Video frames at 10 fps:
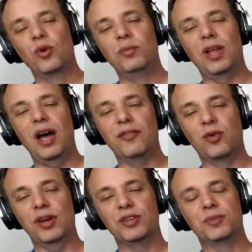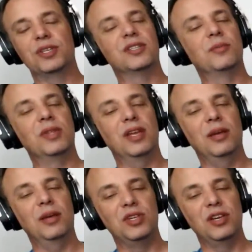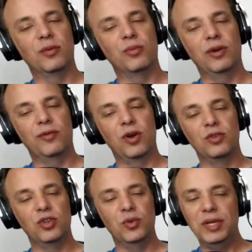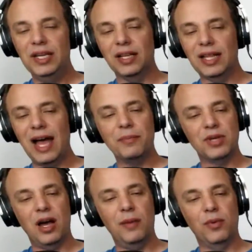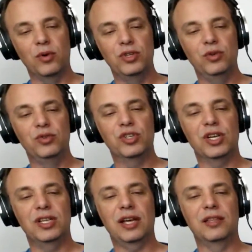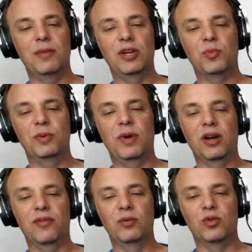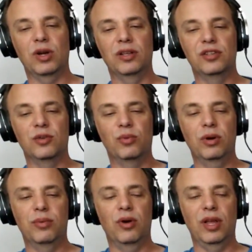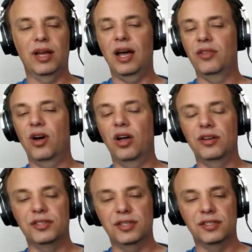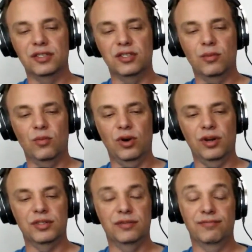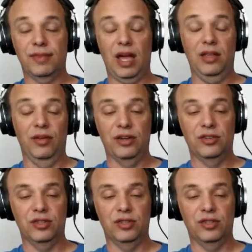live correction system in the Emotiva Pre-Pro, do you need a laptop or do you just connect the measurement microphone directly to the Pre-Pro like how the Odyssey system works? I don't actually know.